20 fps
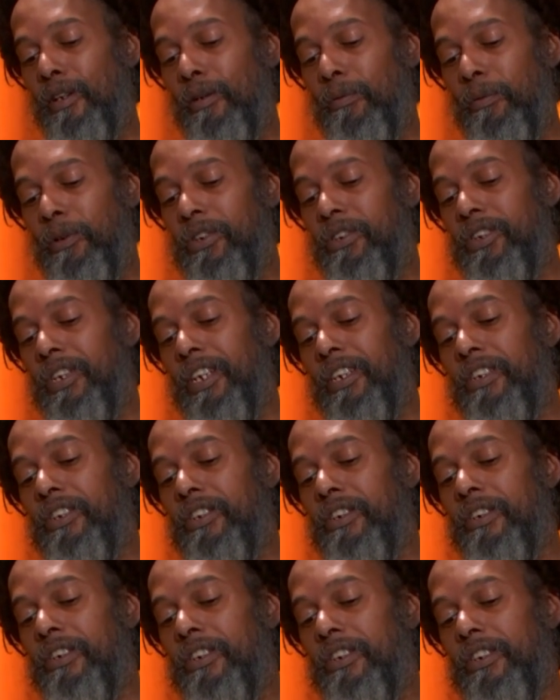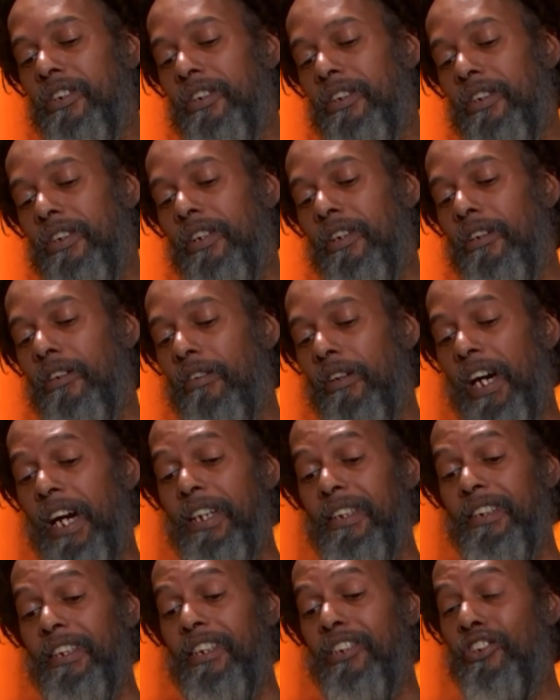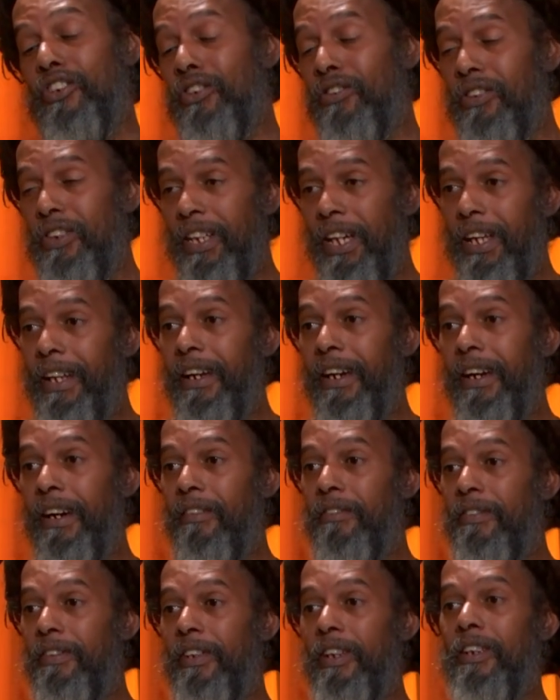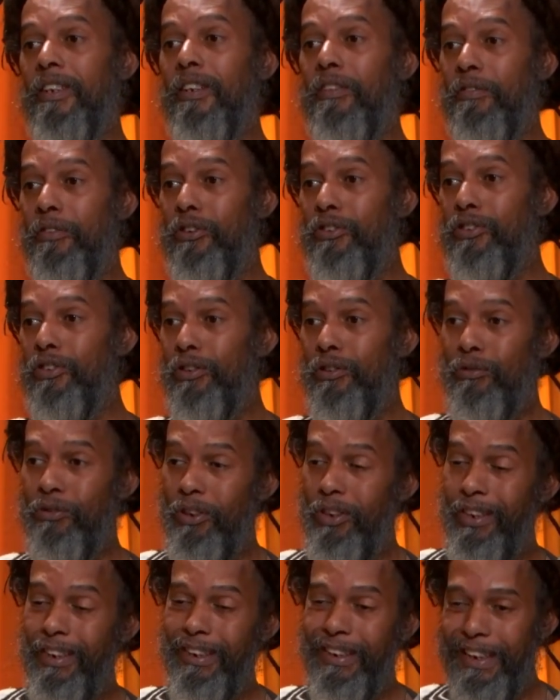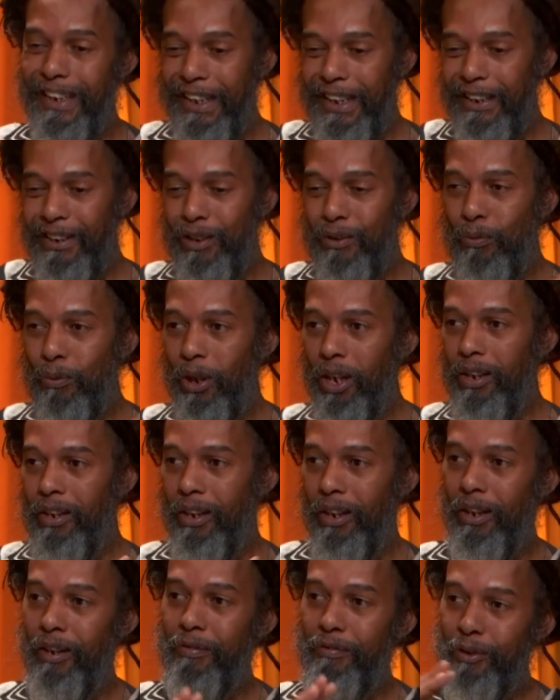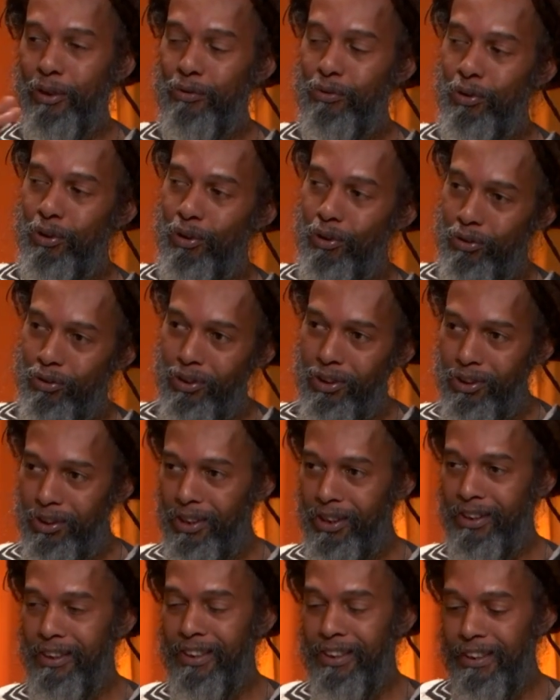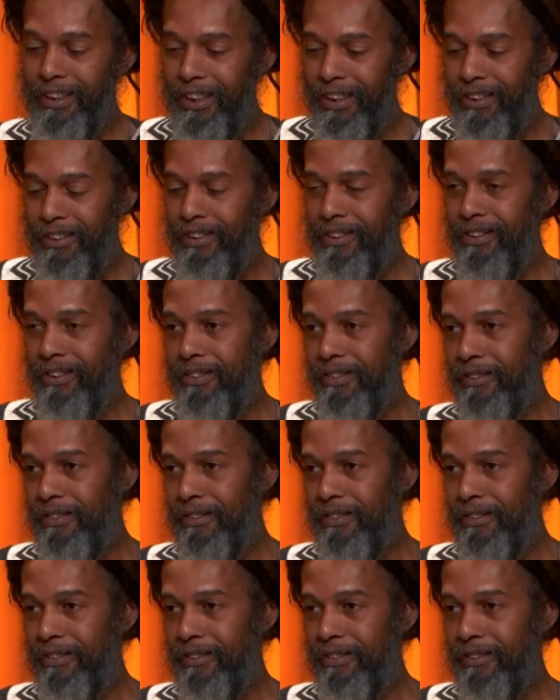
But he said Ra said she could not have any of her children in any one of the 360 days.